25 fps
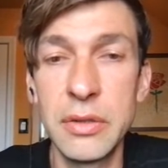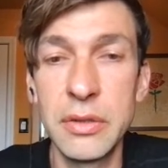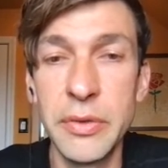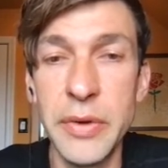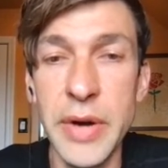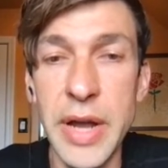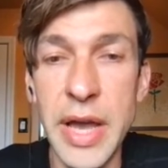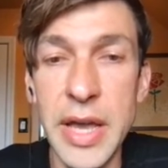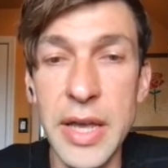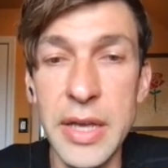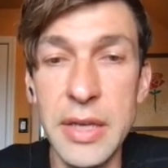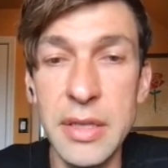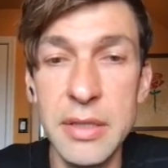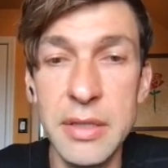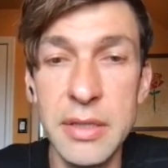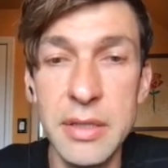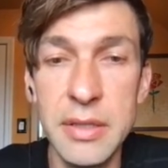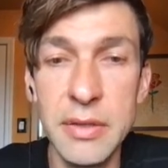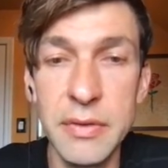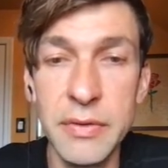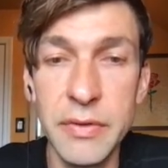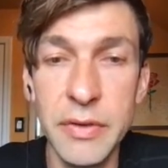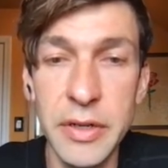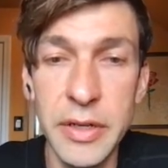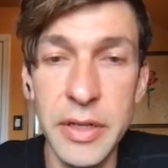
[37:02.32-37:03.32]

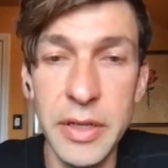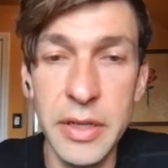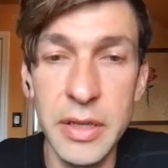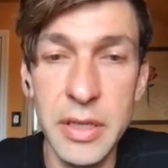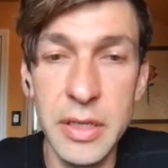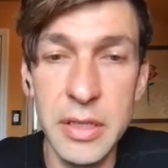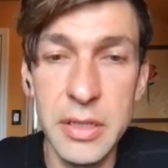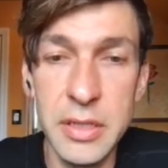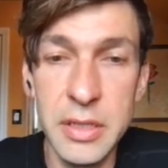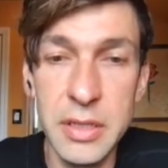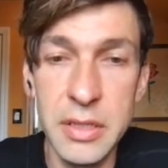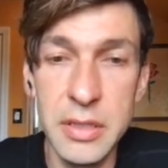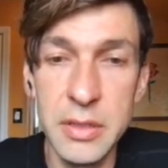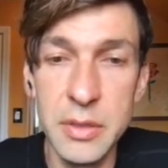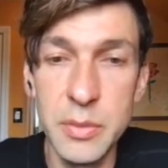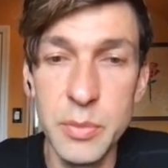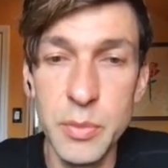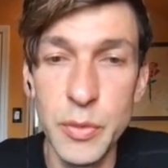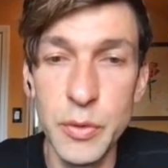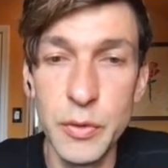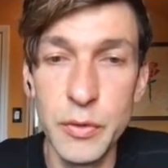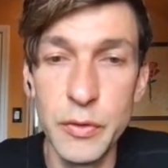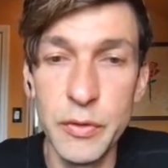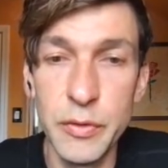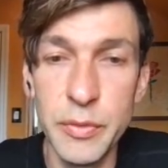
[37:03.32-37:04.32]
rights, for the indigenous
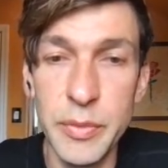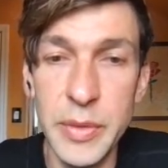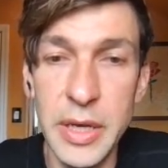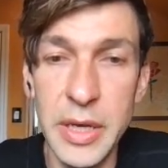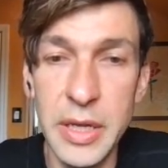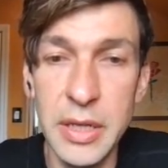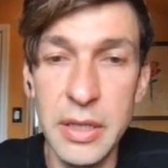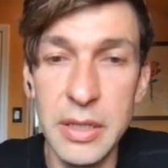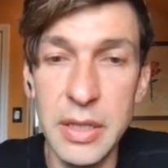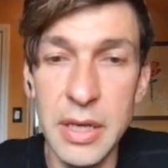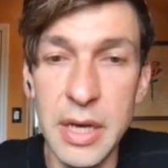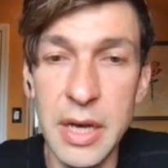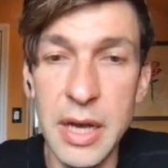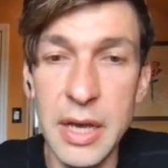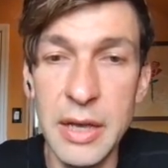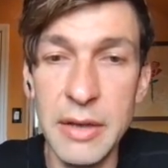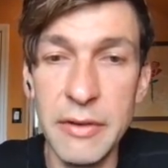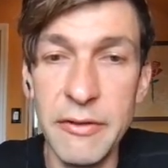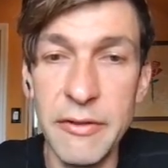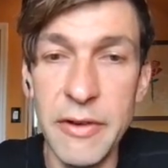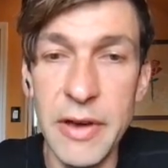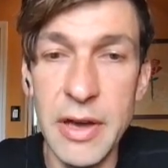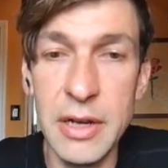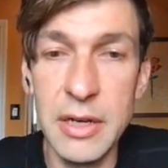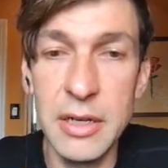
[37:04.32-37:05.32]
movement, I
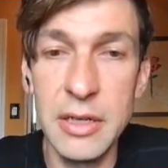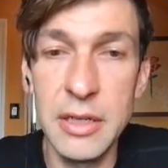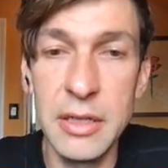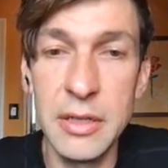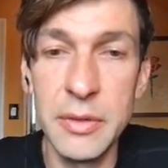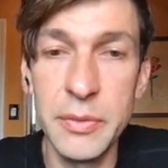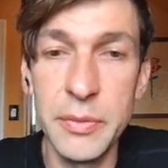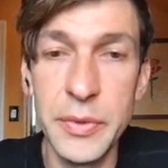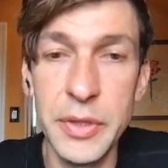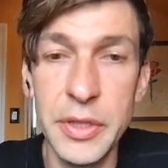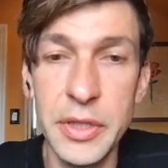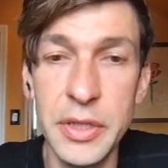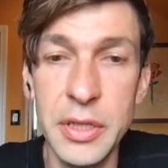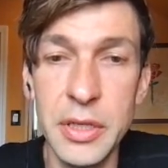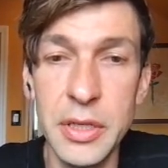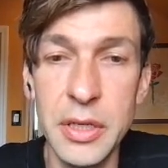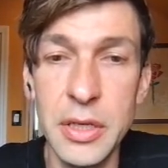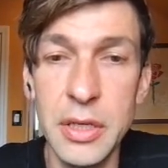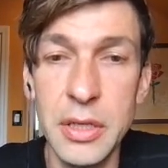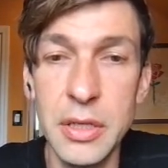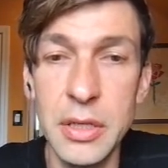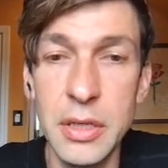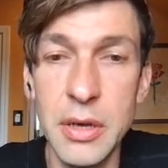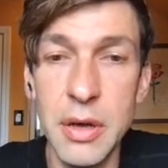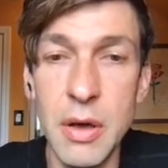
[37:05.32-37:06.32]
finally
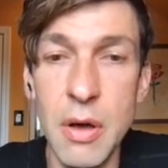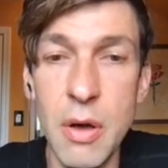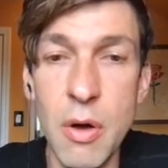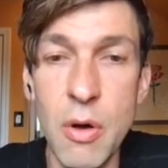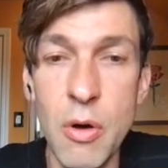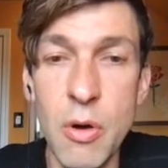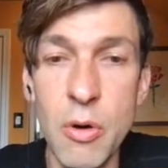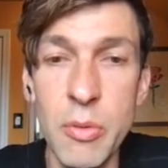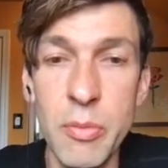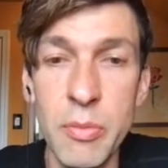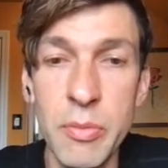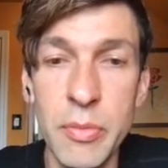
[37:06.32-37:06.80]
returned home,